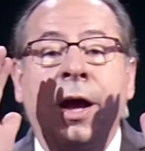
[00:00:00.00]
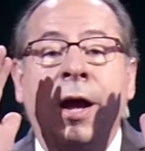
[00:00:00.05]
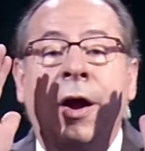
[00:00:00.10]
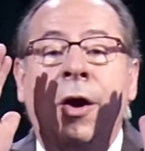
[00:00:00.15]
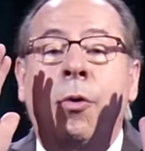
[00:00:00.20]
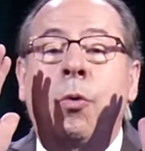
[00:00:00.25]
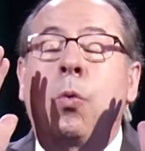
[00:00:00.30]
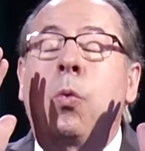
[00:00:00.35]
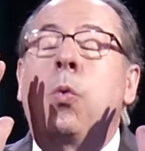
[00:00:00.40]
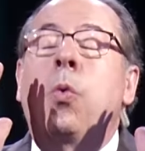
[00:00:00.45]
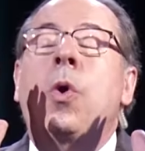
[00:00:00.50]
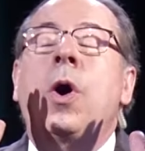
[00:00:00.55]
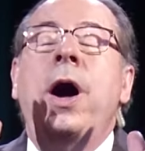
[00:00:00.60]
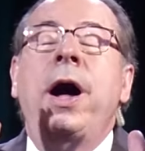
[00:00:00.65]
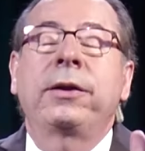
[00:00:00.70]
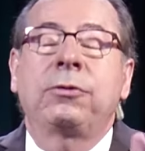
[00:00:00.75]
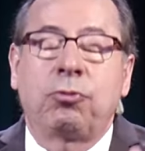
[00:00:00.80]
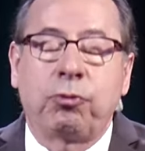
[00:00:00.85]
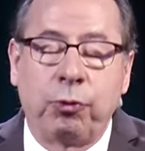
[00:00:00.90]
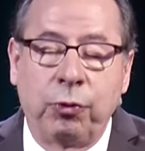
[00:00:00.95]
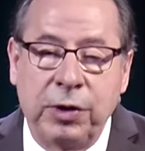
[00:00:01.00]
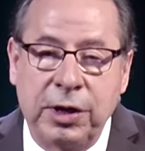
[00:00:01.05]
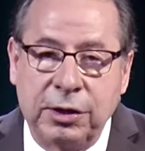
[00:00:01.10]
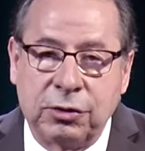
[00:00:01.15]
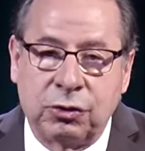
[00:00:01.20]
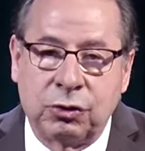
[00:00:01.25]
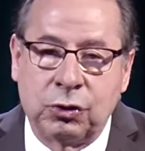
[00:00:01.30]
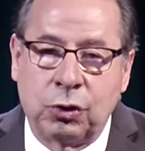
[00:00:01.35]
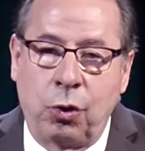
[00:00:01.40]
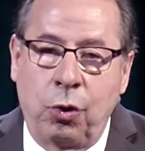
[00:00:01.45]
what
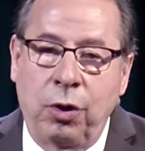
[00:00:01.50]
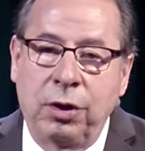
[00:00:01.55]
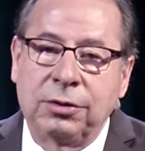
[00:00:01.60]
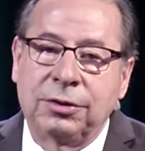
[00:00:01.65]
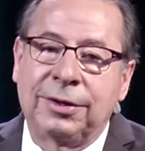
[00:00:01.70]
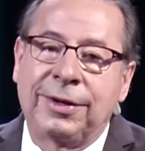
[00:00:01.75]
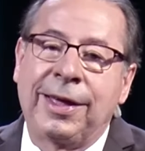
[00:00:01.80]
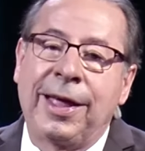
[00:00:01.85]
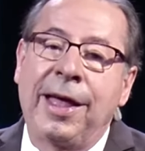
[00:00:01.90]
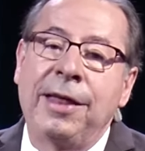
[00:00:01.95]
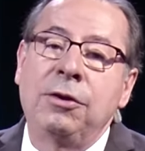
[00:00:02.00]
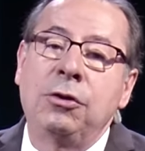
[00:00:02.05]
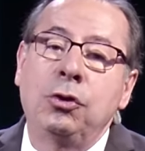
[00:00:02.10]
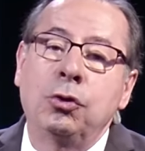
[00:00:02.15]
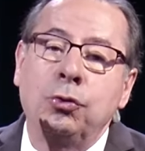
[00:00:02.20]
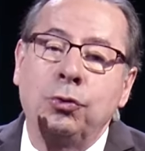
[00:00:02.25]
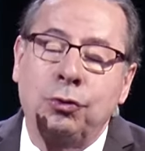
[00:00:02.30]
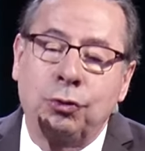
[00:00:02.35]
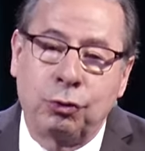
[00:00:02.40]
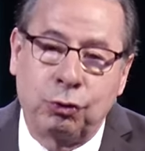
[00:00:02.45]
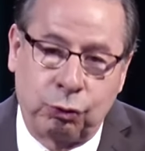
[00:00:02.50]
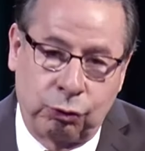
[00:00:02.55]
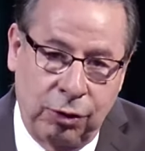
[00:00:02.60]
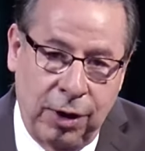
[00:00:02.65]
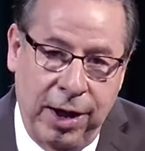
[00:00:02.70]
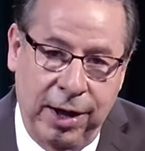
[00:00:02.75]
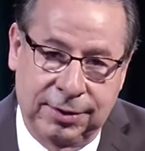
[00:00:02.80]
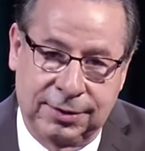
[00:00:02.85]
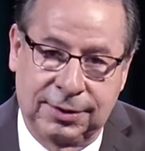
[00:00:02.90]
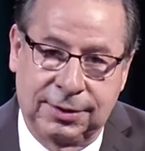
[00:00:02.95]
resource can you
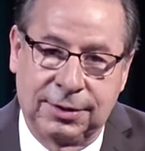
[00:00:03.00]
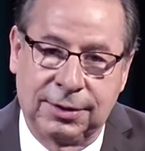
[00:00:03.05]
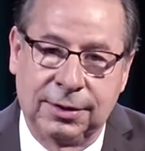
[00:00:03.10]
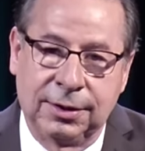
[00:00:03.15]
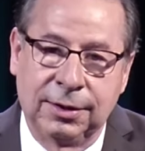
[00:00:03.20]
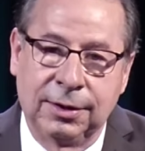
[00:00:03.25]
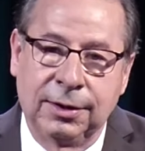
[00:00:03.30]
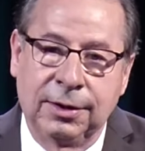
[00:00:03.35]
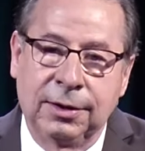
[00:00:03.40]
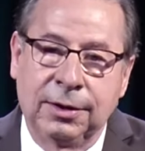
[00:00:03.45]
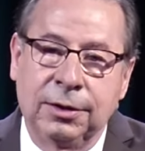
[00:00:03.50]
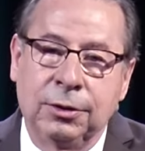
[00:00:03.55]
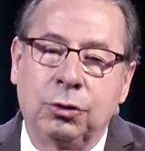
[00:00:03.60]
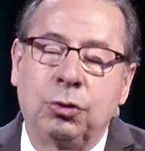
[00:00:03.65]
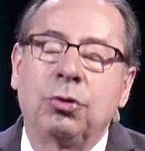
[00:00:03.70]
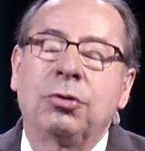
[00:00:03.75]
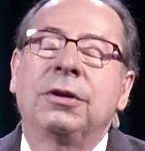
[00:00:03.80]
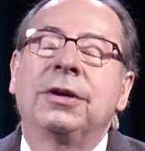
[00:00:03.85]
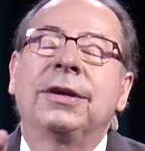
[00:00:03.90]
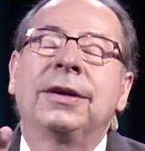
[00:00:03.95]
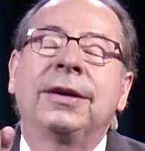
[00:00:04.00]
trust to